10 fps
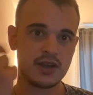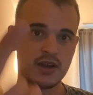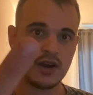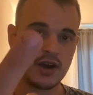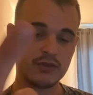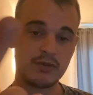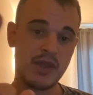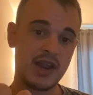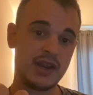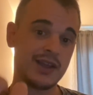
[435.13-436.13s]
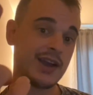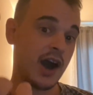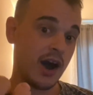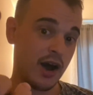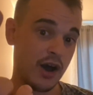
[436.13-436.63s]
uh, remaining
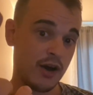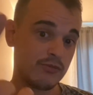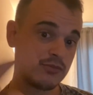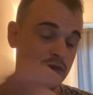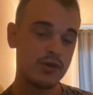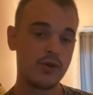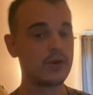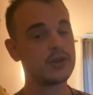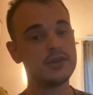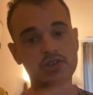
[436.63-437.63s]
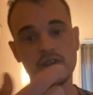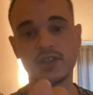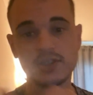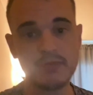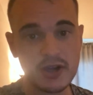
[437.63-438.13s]
calm, or using a
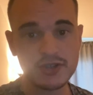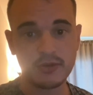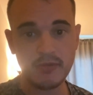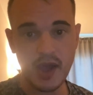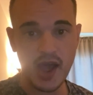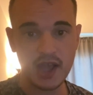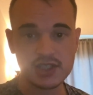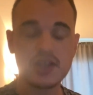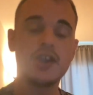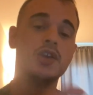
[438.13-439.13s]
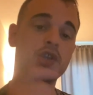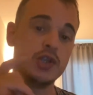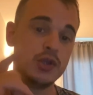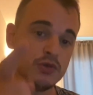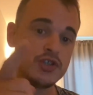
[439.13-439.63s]
special mask,
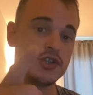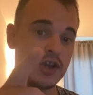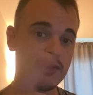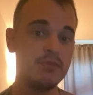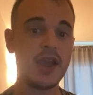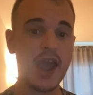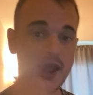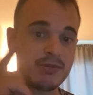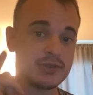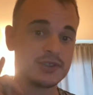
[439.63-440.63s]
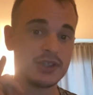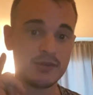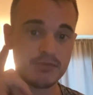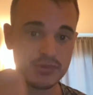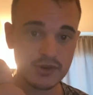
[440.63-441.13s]
you should be able to
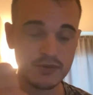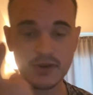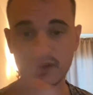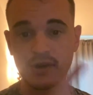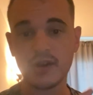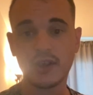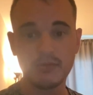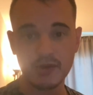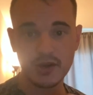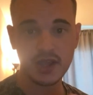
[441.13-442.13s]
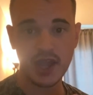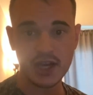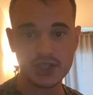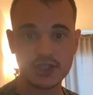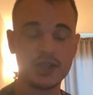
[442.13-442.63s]
improve your
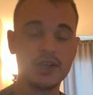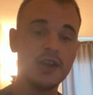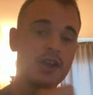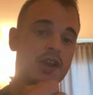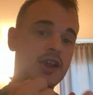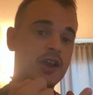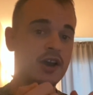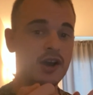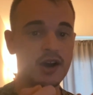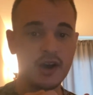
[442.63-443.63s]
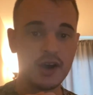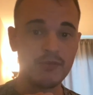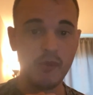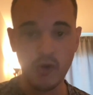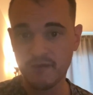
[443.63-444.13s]
communication uh,
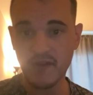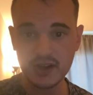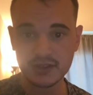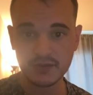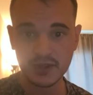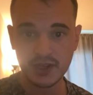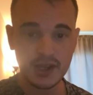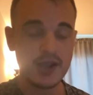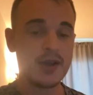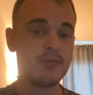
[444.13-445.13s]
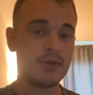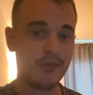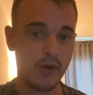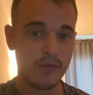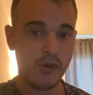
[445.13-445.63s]
more effectively, but
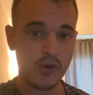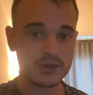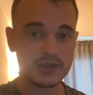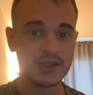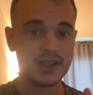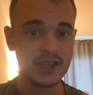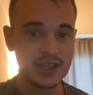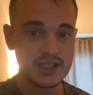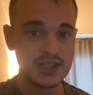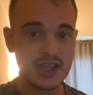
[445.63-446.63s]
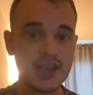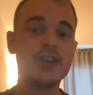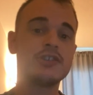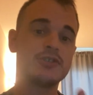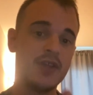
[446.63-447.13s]
more importantly, easy,
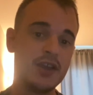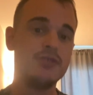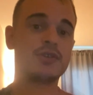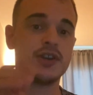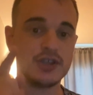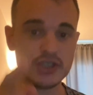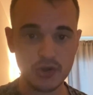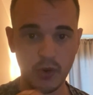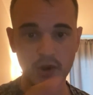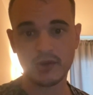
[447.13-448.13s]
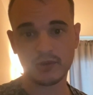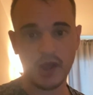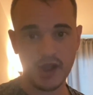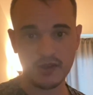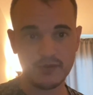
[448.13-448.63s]
so that you can enjoy your
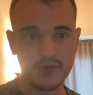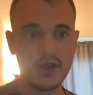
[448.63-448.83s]
life